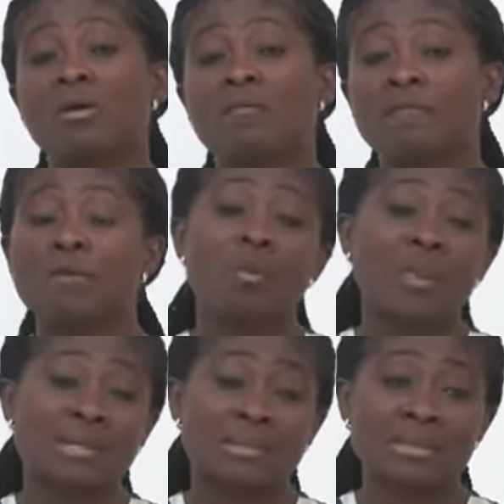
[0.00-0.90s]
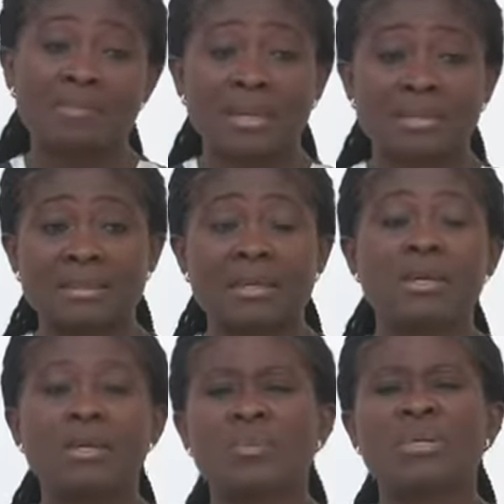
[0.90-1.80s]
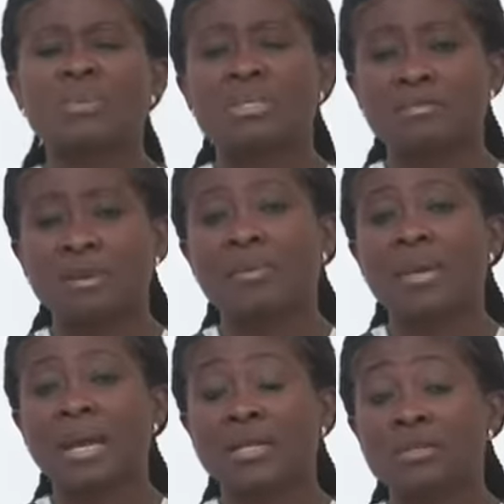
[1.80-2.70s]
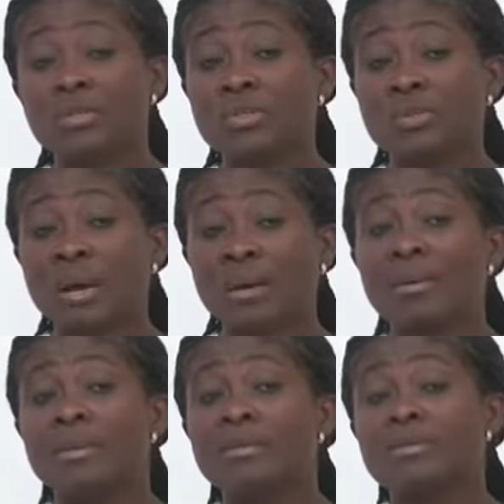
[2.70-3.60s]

or 4 participants, which was very unusual.